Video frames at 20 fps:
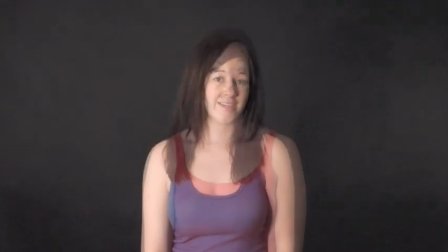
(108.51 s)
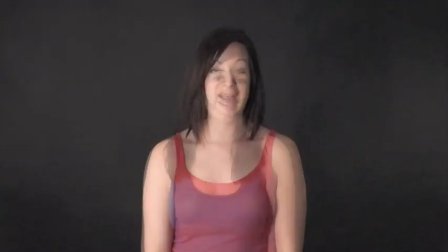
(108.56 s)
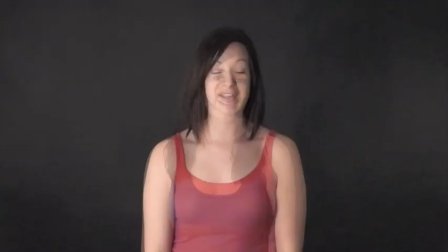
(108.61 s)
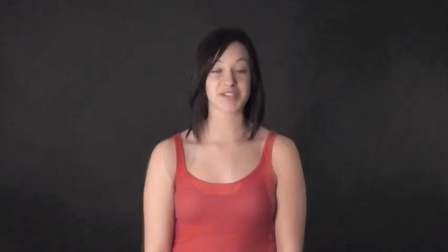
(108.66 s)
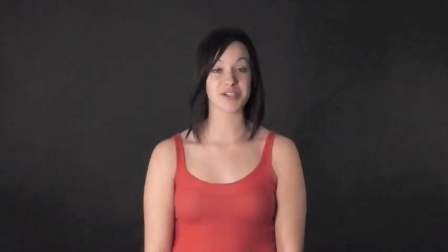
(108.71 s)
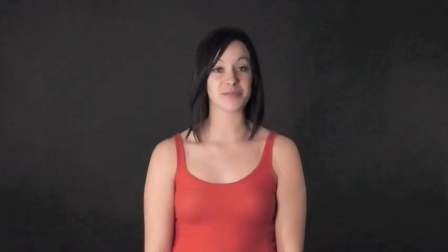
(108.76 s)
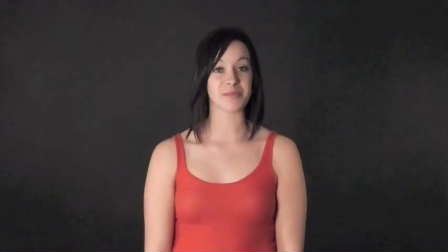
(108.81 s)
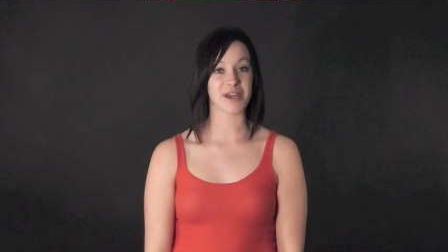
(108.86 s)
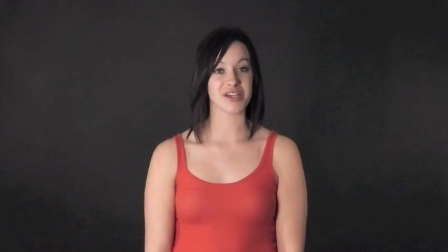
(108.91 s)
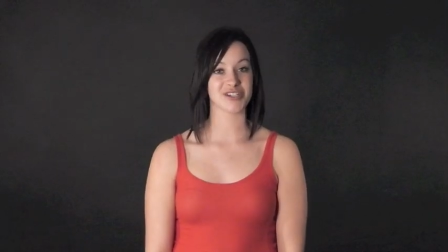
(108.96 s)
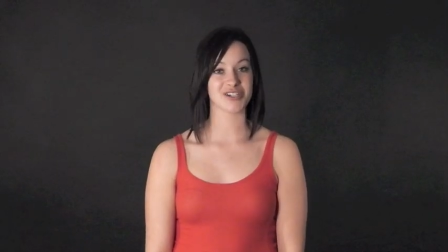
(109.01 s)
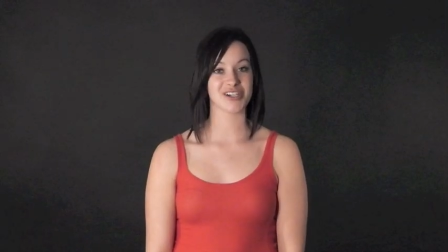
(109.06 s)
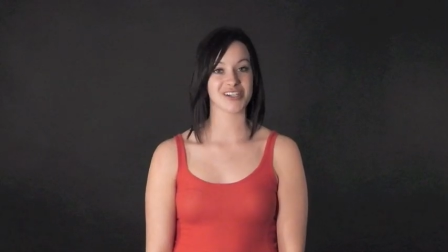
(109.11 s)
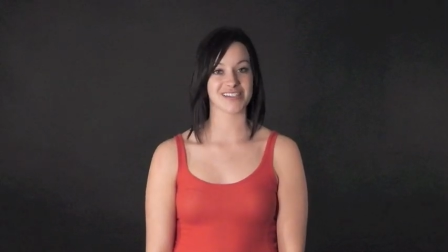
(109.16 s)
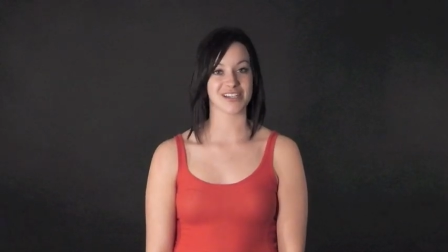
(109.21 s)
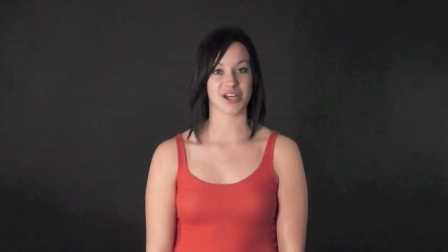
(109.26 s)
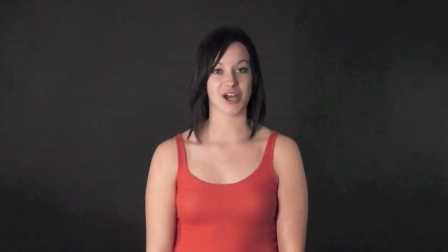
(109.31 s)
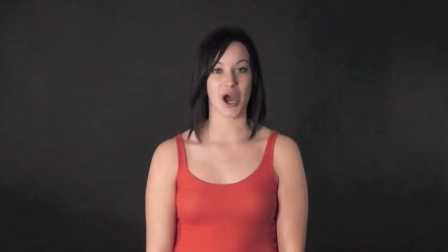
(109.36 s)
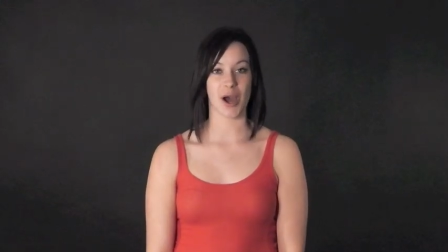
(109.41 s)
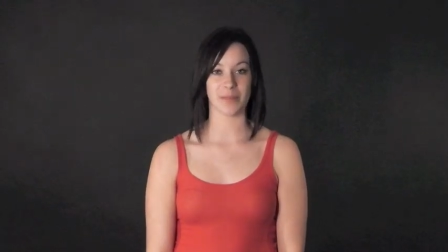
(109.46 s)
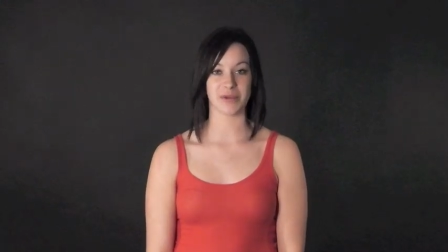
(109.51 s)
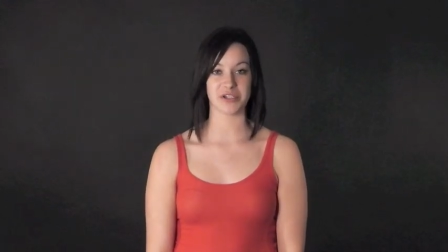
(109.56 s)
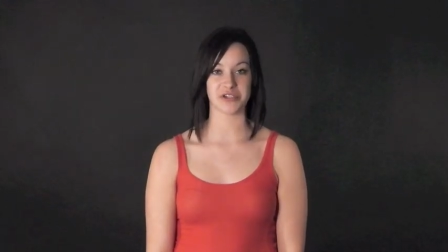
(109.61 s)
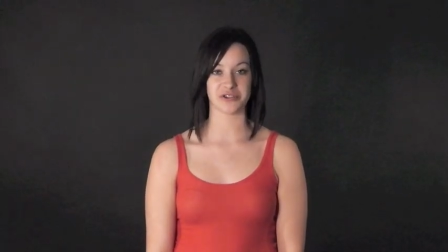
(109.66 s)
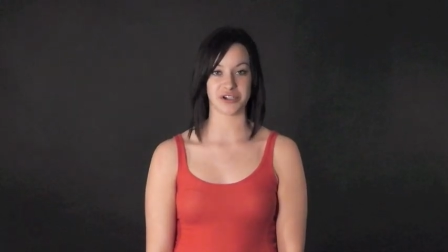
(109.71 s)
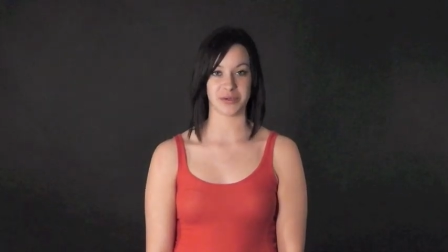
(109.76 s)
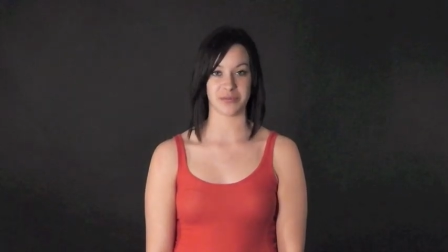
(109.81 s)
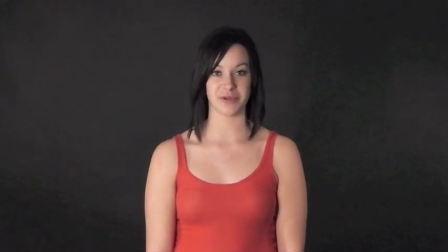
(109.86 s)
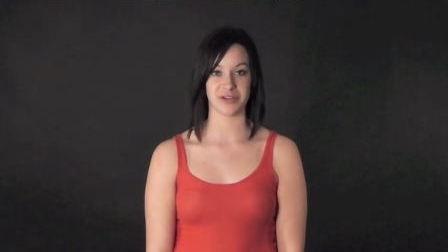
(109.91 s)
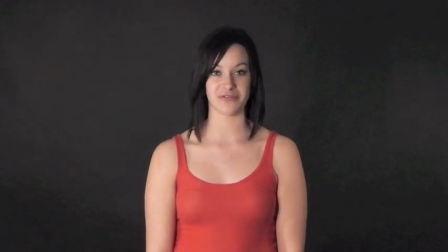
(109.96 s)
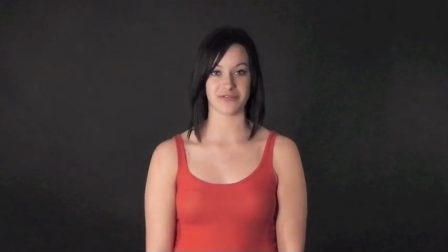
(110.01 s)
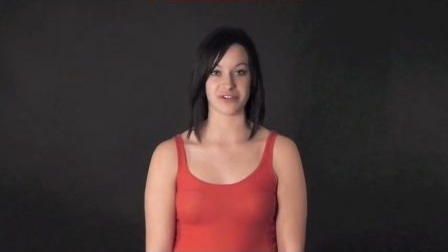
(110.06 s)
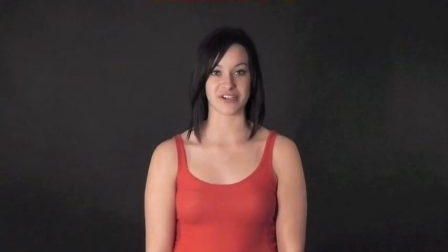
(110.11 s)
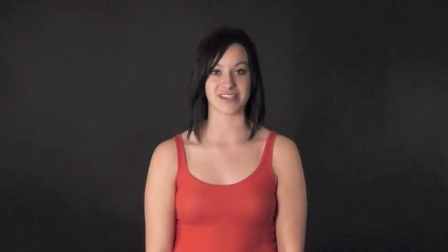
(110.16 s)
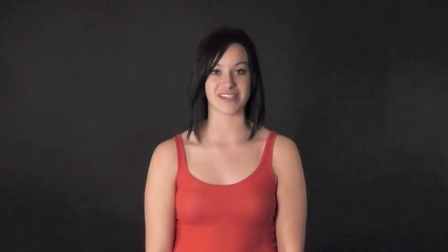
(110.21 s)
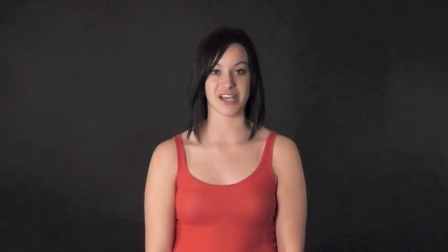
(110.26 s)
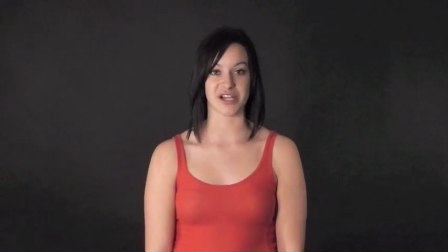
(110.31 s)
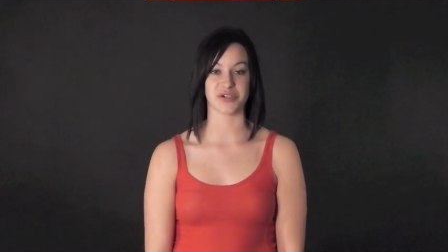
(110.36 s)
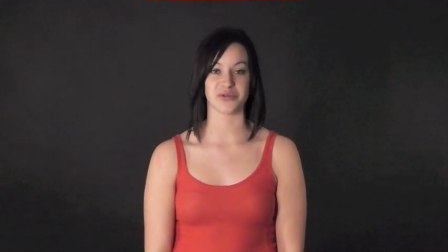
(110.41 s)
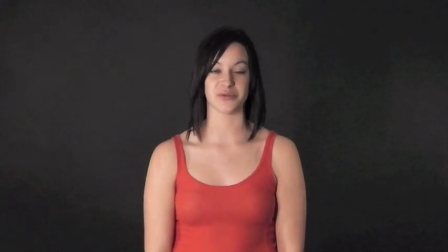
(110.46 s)
Masturbation is a common treatment for
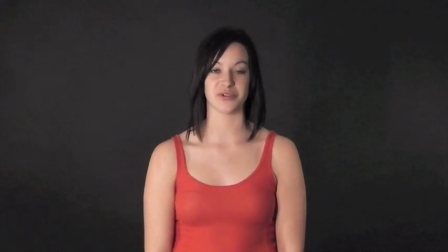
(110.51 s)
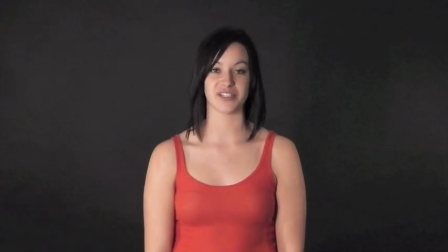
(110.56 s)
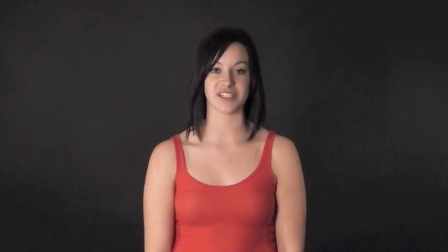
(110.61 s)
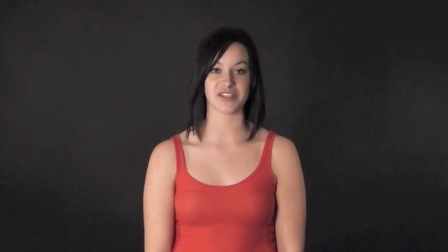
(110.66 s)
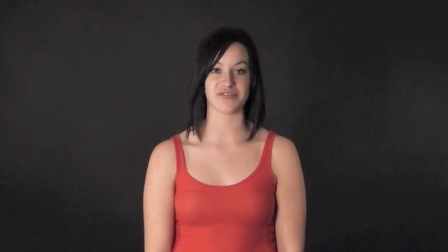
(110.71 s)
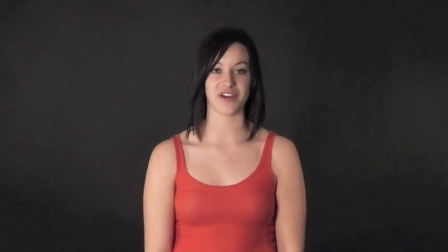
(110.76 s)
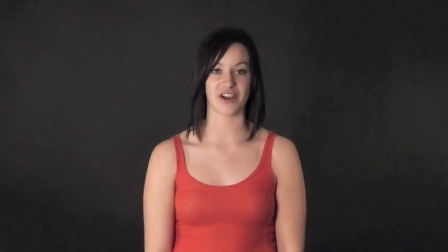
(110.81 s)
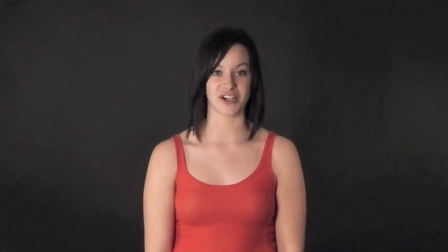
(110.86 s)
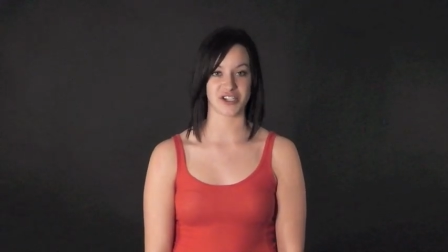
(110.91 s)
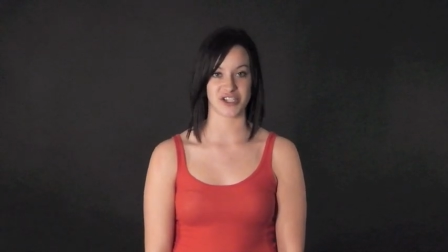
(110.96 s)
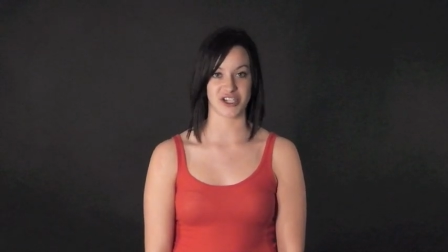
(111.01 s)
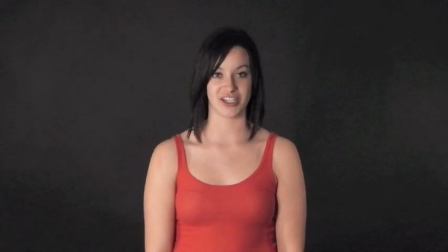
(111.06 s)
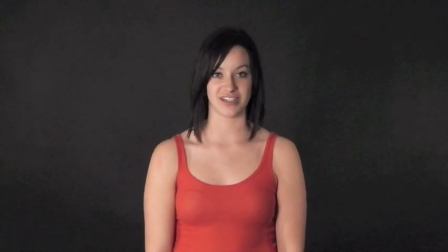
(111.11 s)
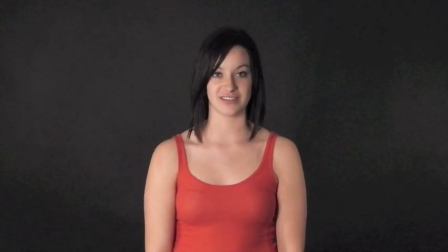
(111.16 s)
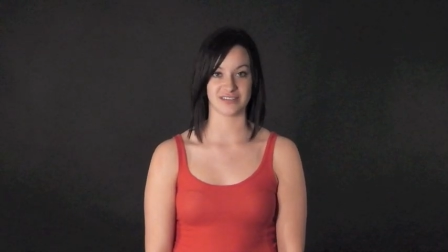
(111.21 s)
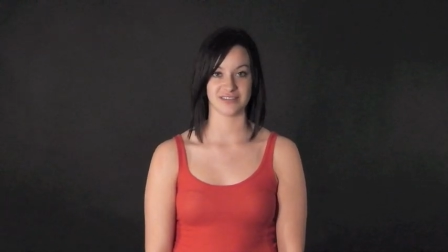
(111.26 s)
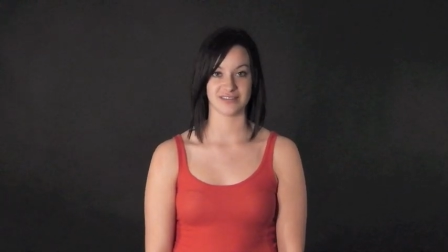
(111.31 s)
sexual dysfunction.